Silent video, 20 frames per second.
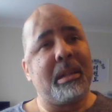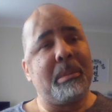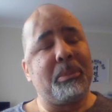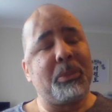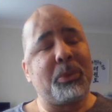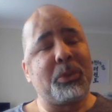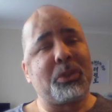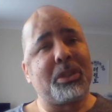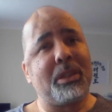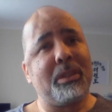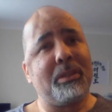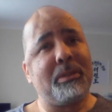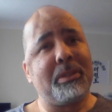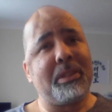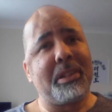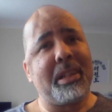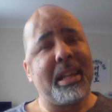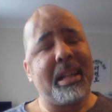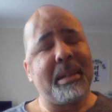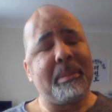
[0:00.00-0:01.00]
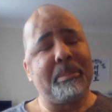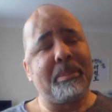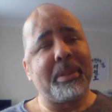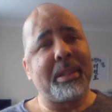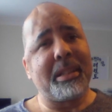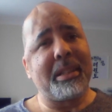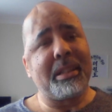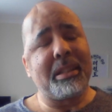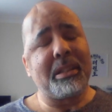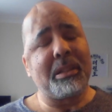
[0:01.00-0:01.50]
I'm also very happy
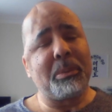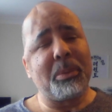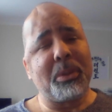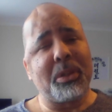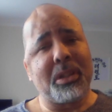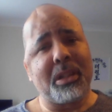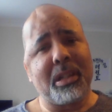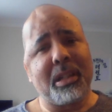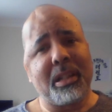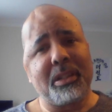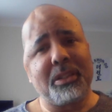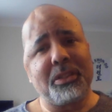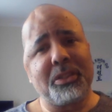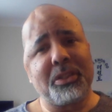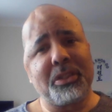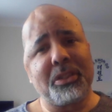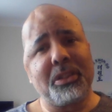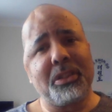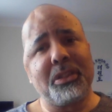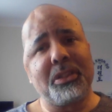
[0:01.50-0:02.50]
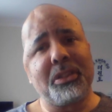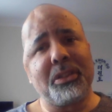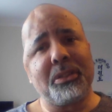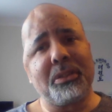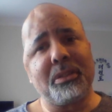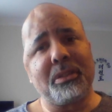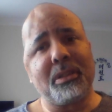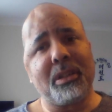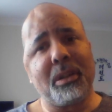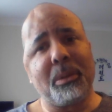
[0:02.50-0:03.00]
that the work I used to do,
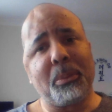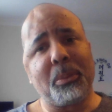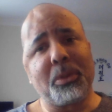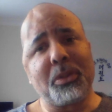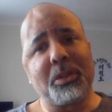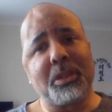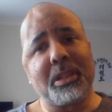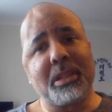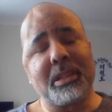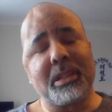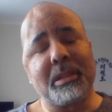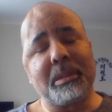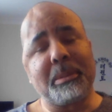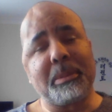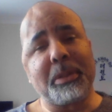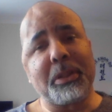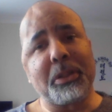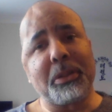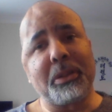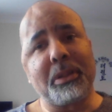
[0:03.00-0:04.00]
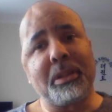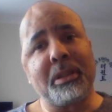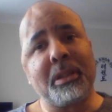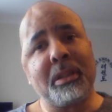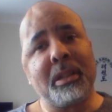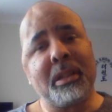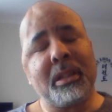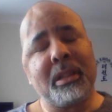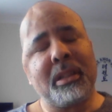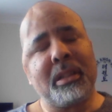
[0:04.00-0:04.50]
I wanted to be doing.
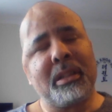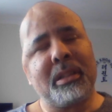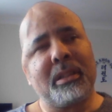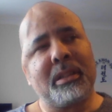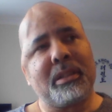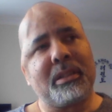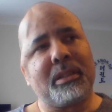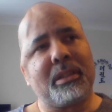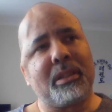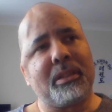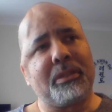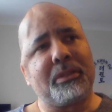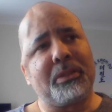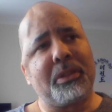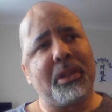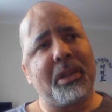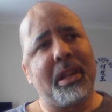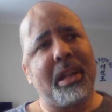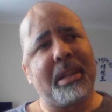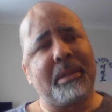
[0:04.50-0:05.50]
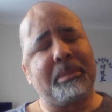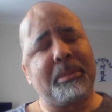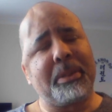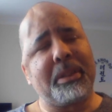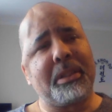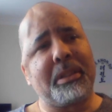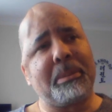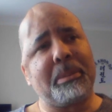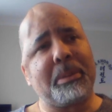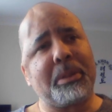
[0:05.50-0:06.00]
So I was very happy
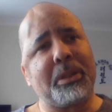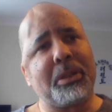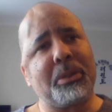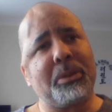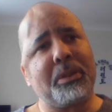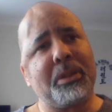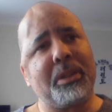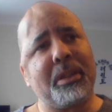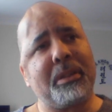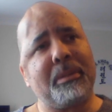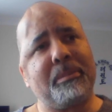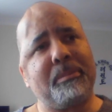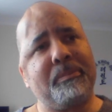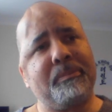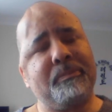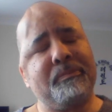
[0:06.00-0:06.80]
to be doing it.